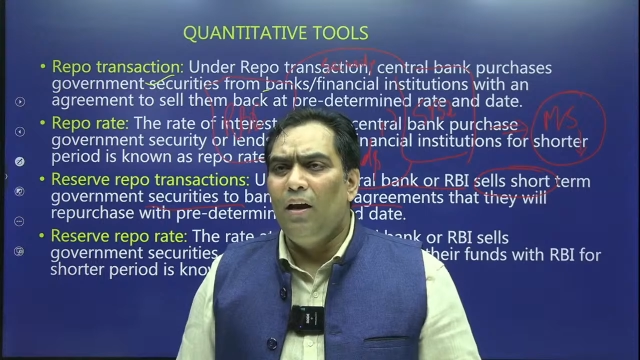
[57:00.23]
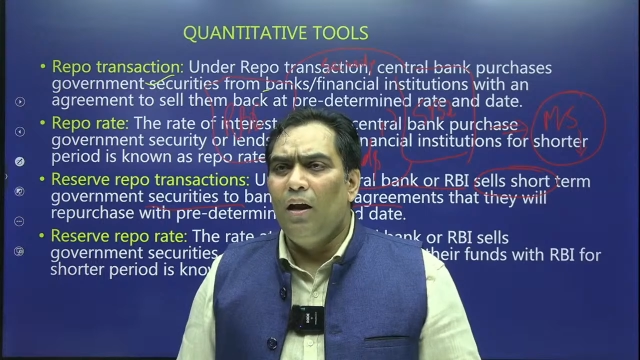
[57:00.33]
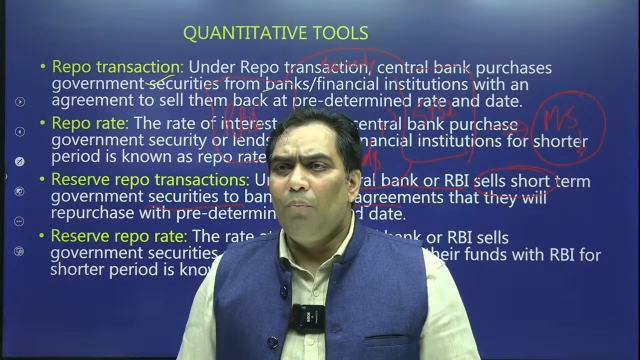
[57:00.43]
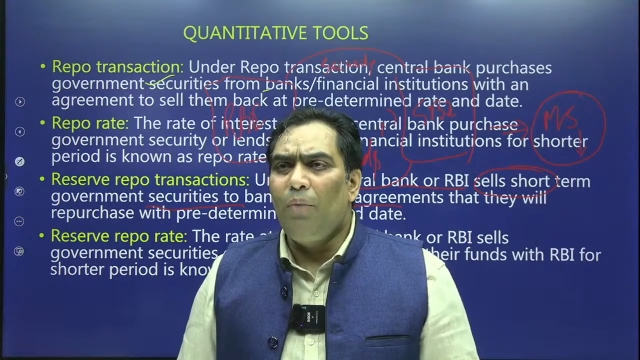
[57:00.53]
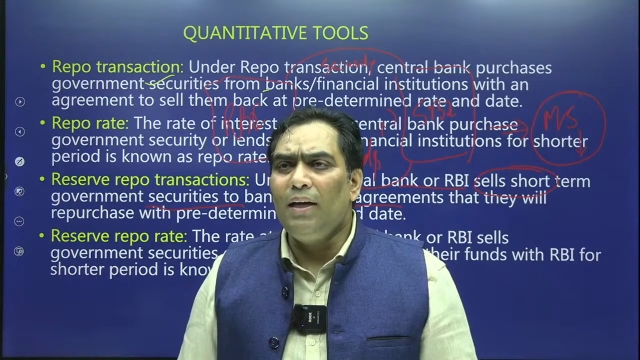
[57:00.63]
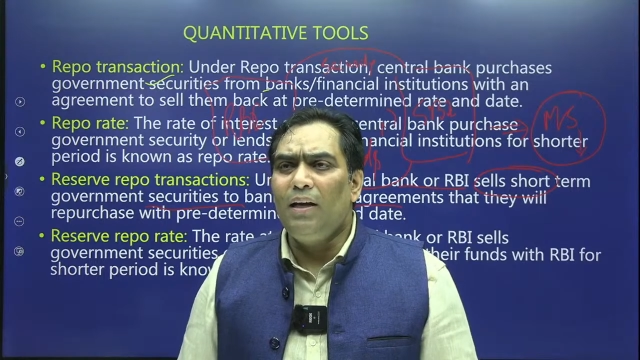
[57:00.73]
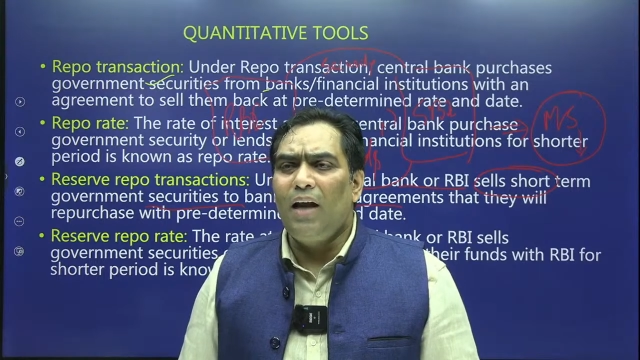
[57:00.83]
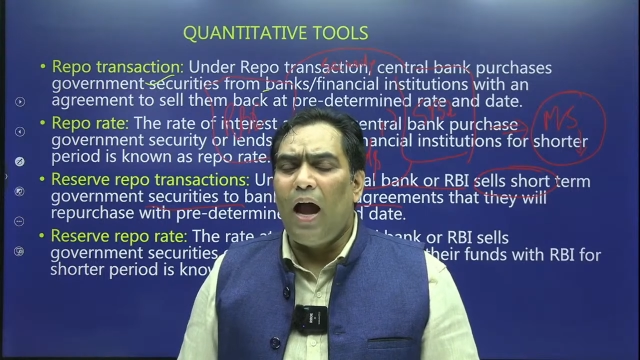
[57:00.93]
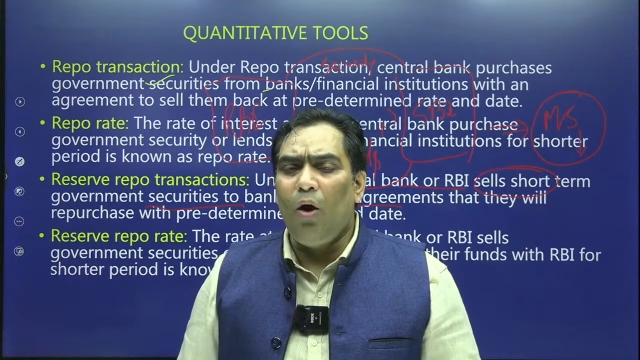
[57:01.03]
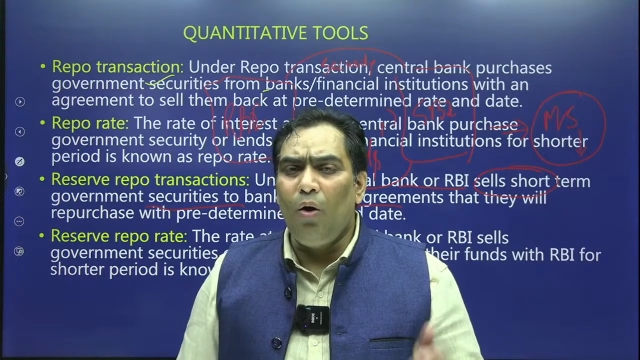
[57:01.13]
but
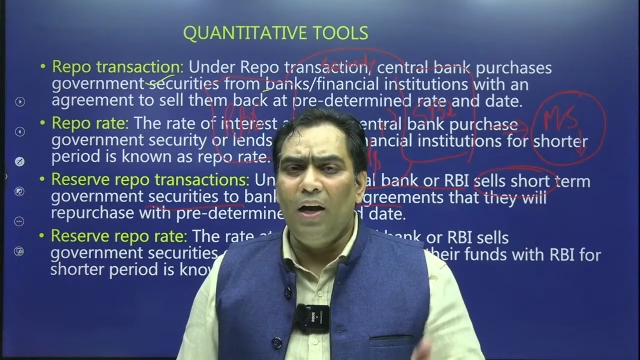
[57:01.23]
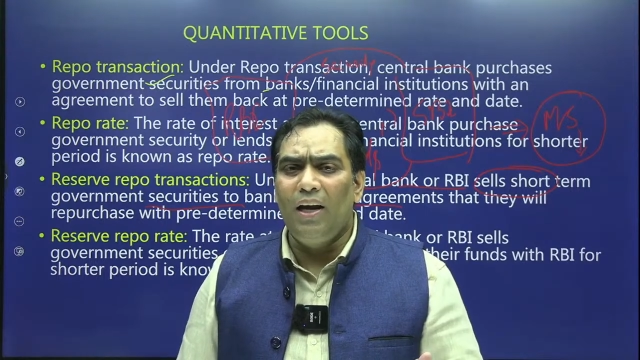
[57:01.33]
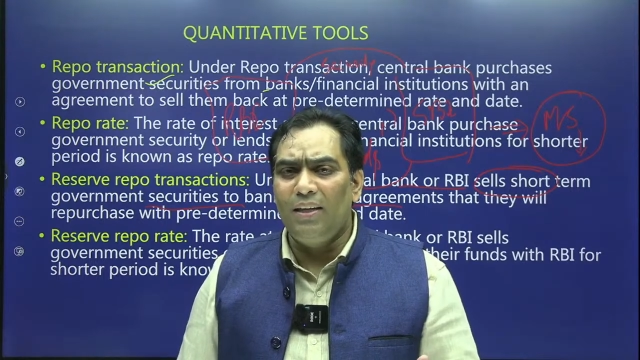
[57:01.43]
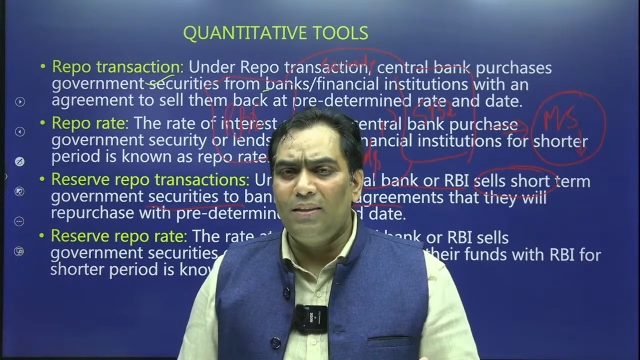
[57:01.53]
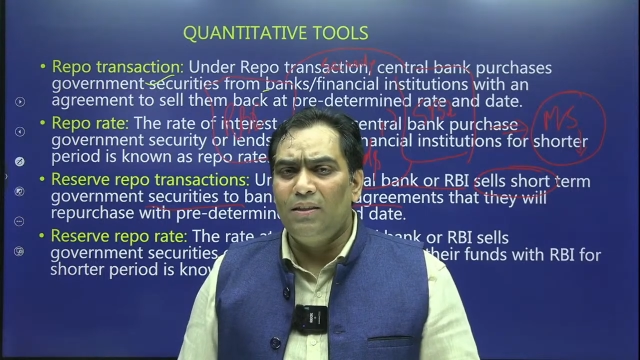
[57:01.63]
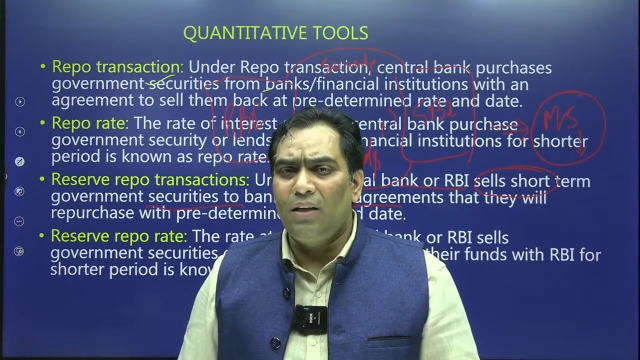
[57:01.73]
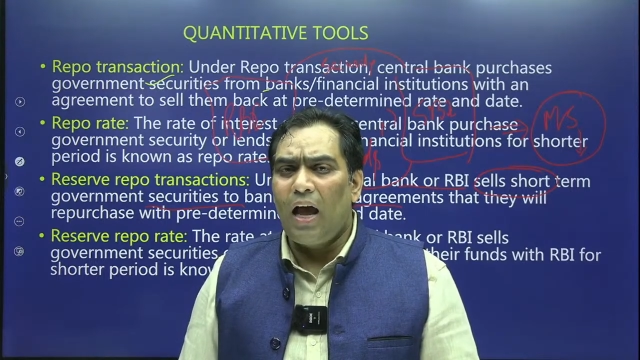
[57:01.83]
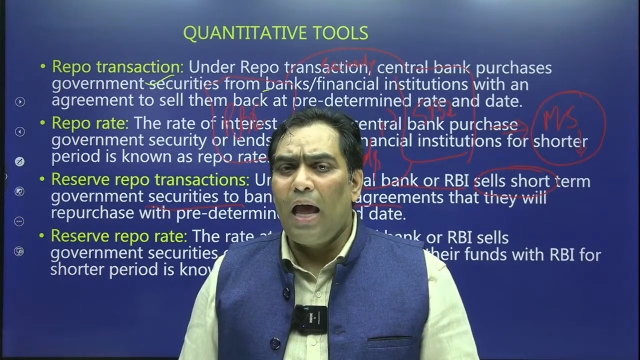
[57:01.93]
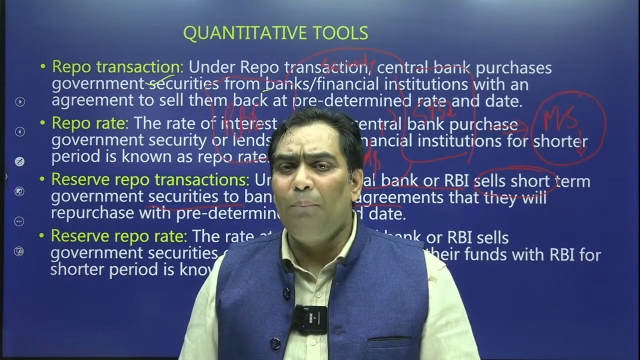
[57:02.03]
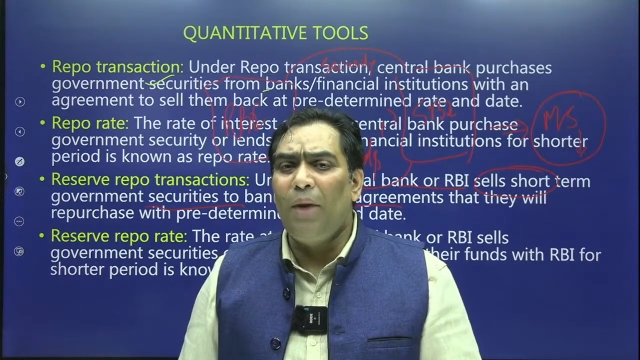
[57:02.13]
nowadays
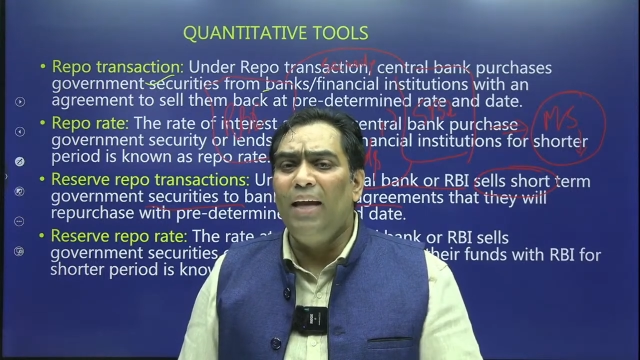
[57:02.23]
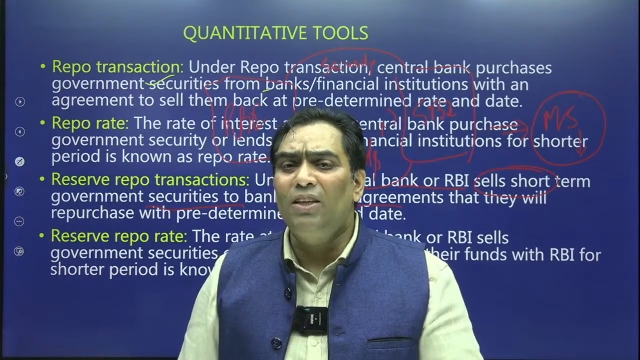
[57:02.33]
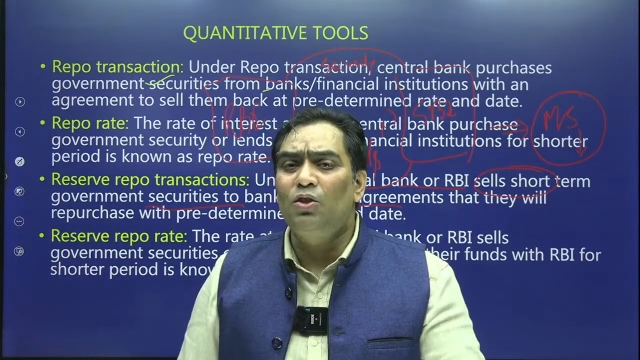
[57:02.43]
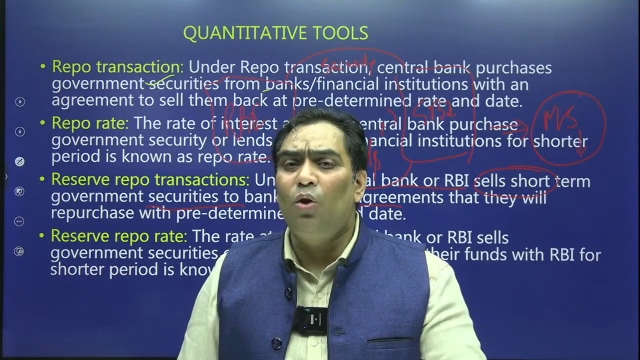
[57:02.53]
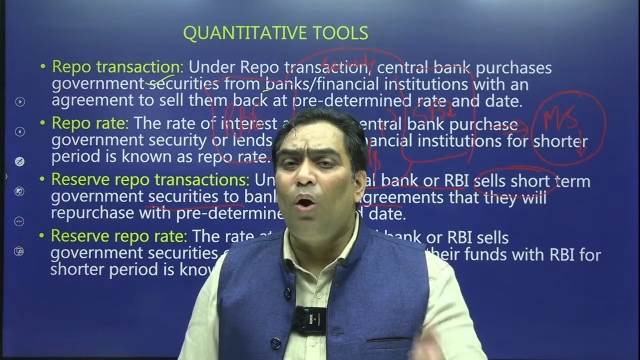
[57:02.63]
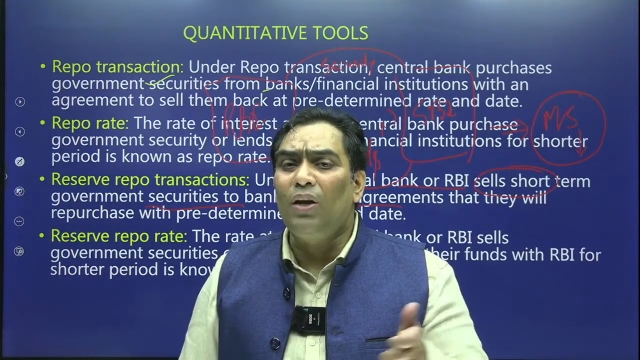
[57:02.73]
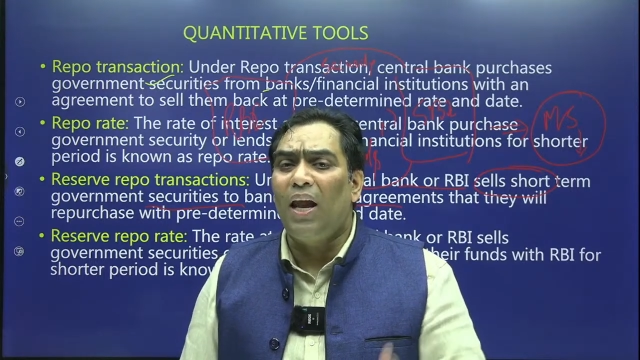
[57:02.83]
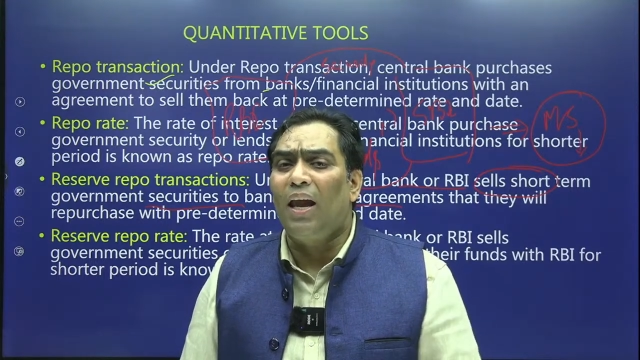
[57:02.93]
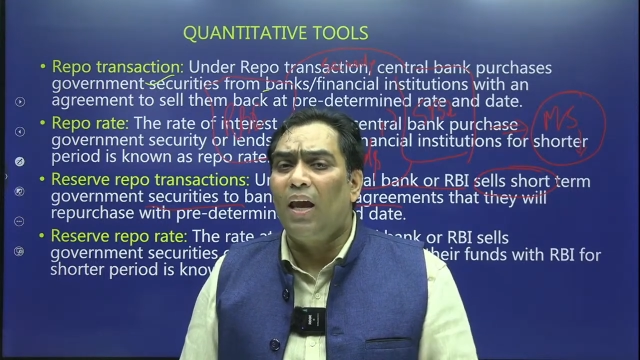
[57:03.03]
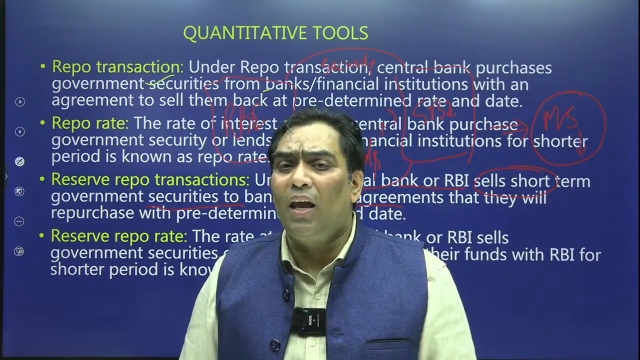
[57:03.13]
RBI is not
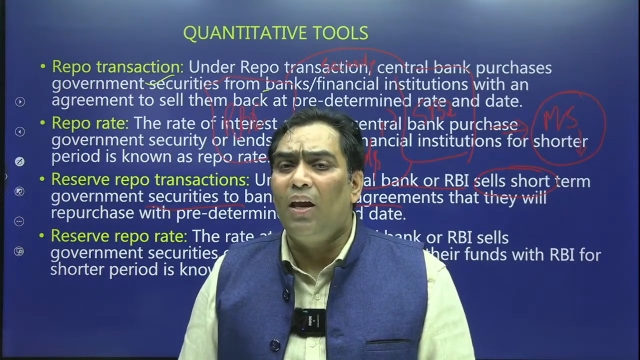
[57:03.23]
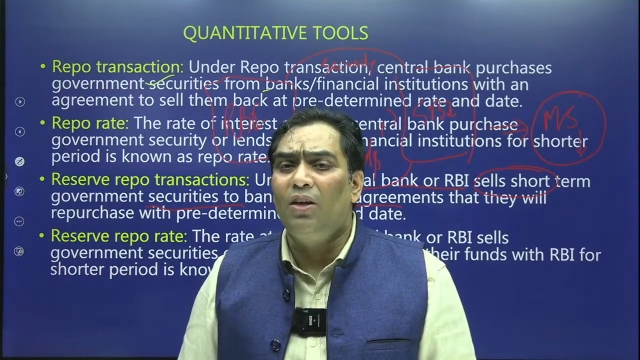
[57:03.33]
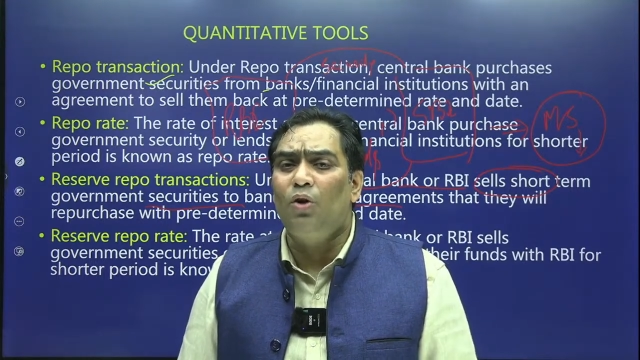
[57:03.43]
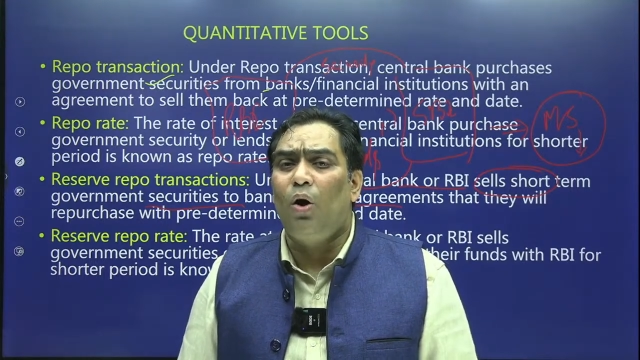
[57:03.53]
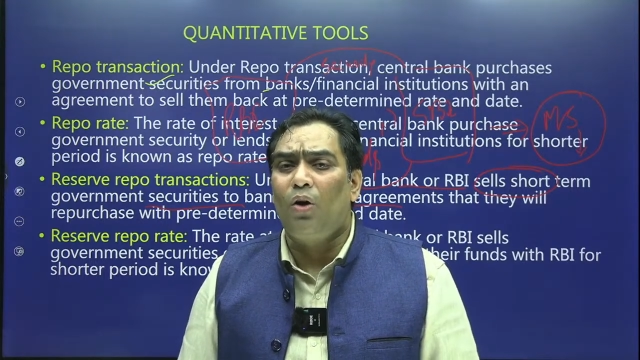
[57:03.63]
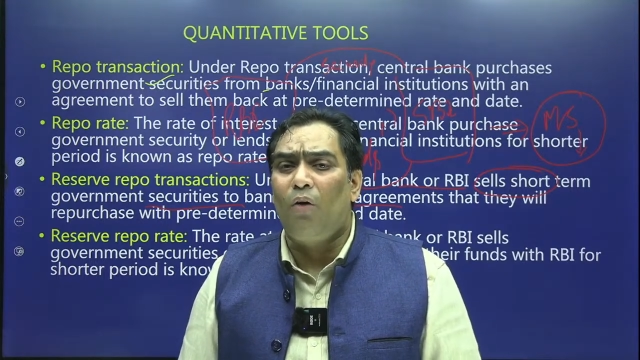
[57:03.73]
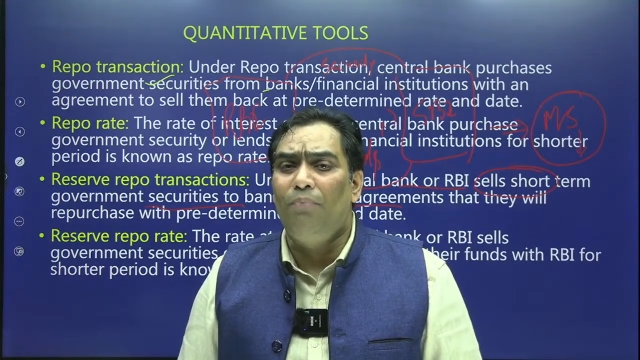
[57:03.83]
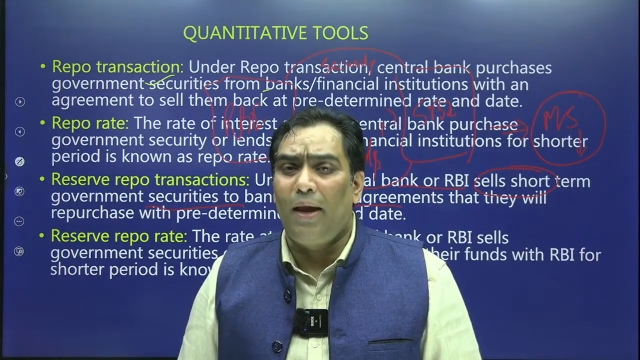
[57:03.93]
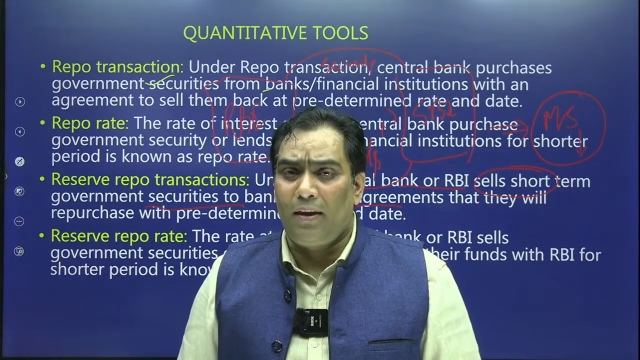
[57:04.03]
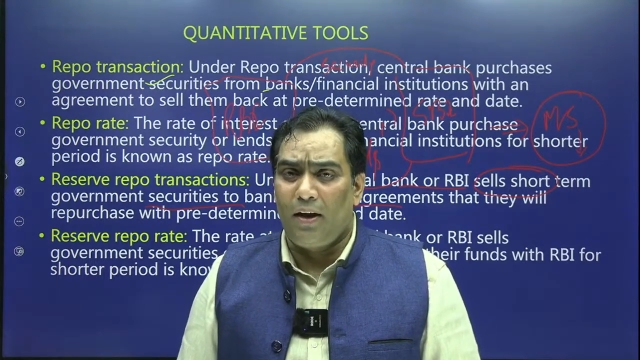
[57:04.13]
taking resort of
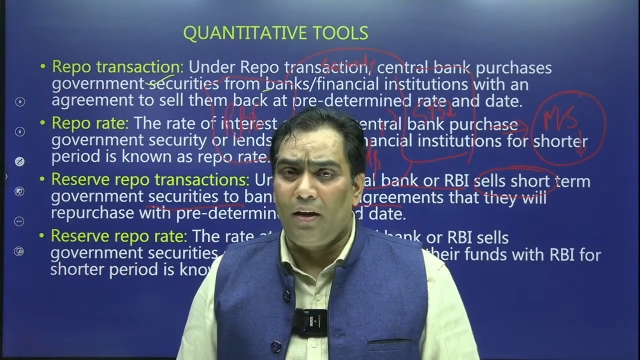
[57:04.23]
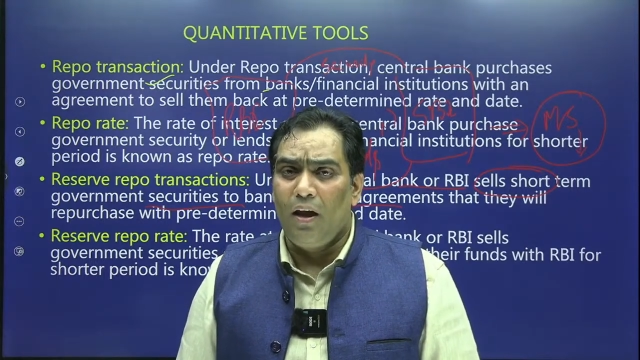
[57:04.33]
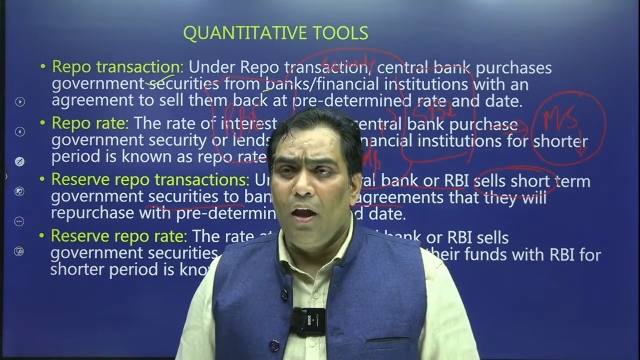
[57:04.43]
bank rate.